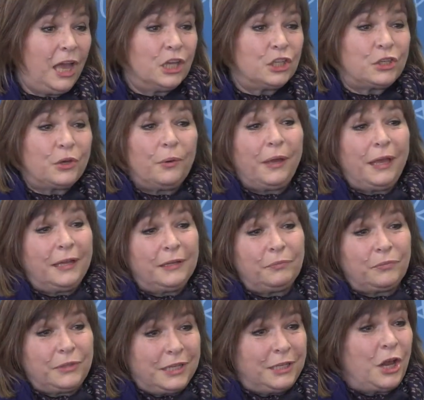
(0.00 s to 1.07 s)
So
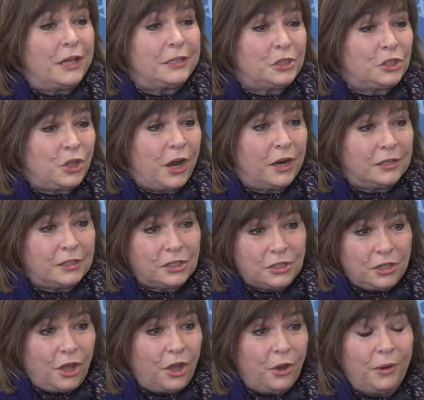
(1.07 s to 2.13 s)
it did not start
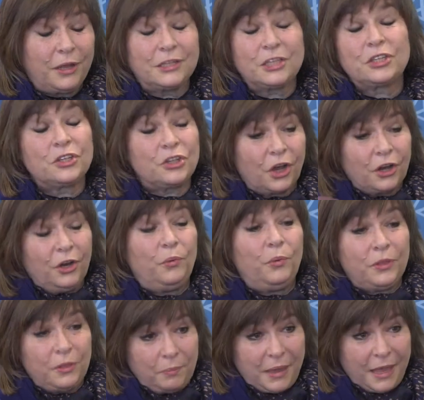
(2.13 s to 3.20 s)
slow. It started
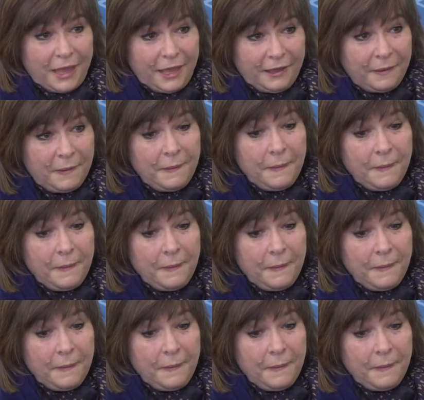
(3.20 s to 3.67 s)
with a bang.